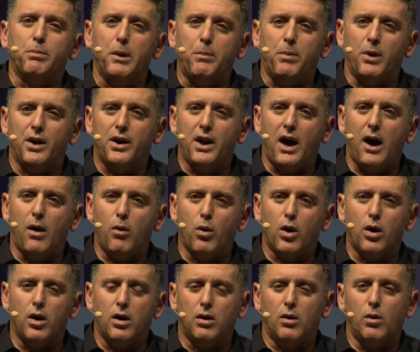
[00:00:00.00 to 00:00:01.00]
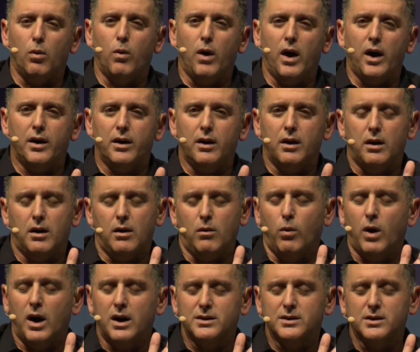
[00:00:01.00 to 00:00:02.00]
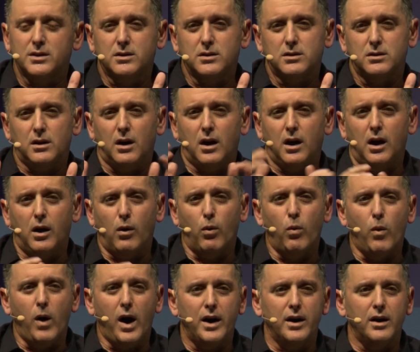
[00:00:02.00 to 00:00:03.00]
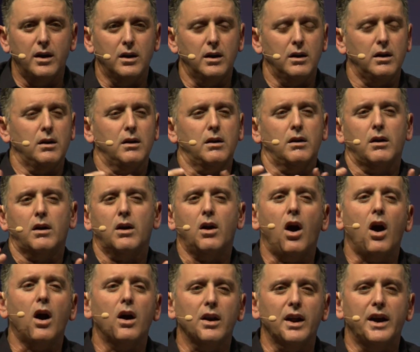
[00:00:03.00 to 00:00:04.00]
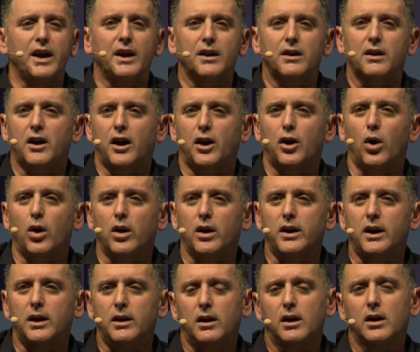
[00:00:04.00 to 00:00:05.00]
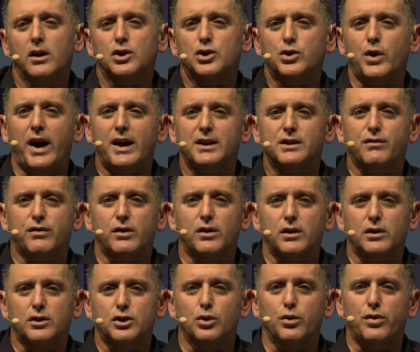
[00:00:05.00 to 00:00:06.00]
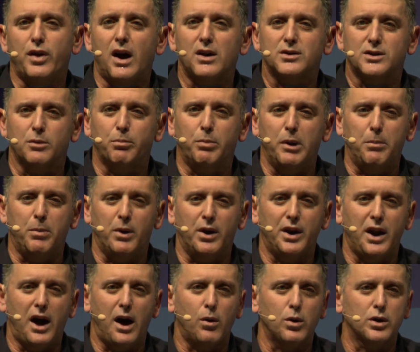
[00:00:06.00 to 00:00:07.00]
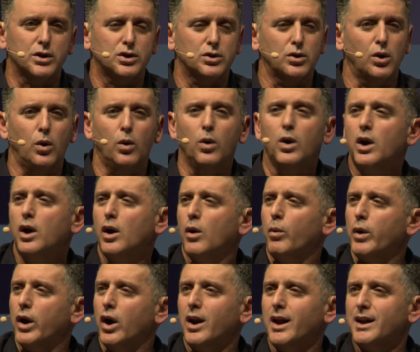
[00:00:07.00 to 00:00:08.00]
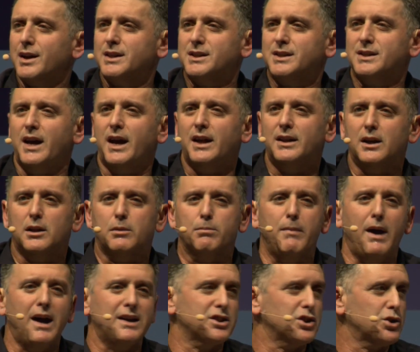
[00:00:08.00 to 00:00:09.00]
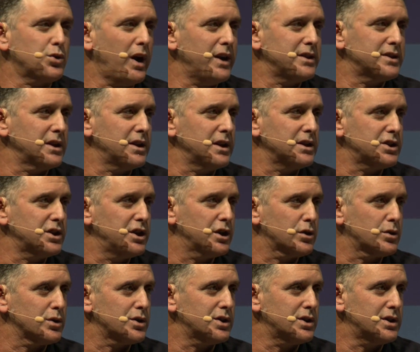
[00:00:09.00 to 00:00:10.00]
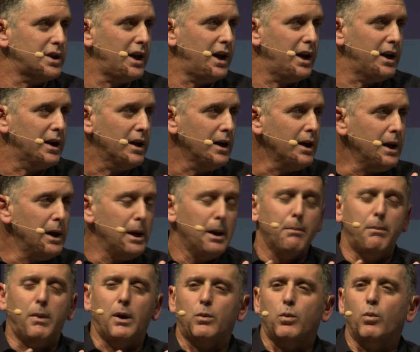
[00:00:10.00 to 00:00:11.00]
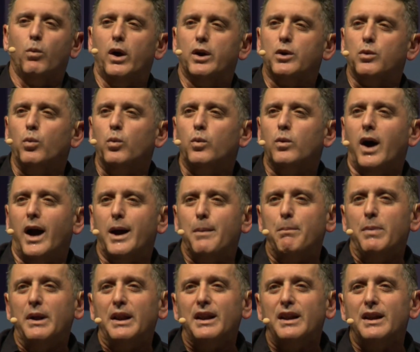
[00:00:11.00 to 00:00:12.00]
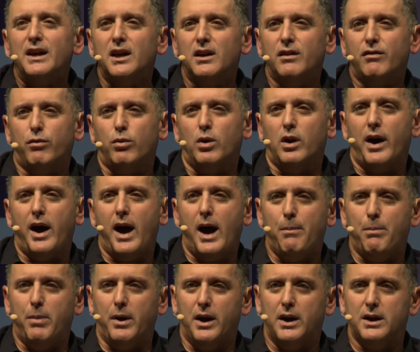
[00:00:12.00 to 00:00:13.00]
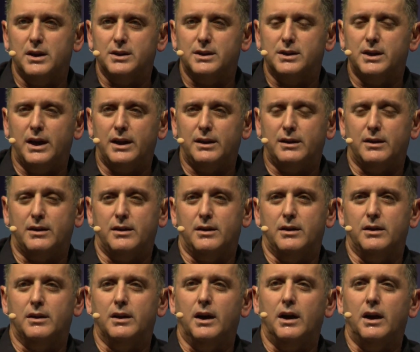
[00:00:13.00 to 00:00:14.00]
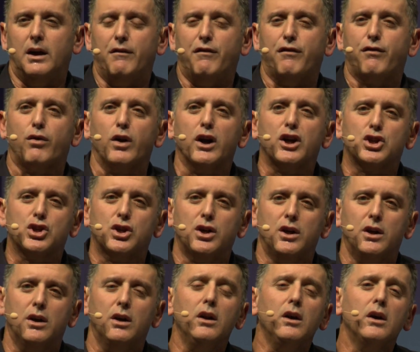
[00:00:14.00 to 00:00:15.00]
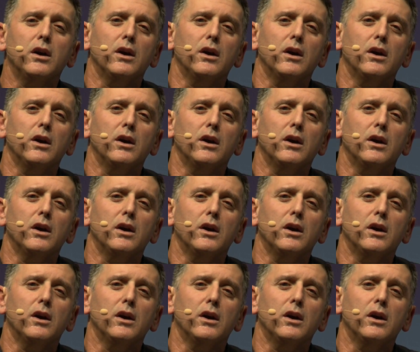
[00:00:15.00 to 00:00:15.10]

people an hour once one car lane can only transfer 2,000 people an hour. So we all understand that mass transit is here to stay. But what I believe will happen is that the friction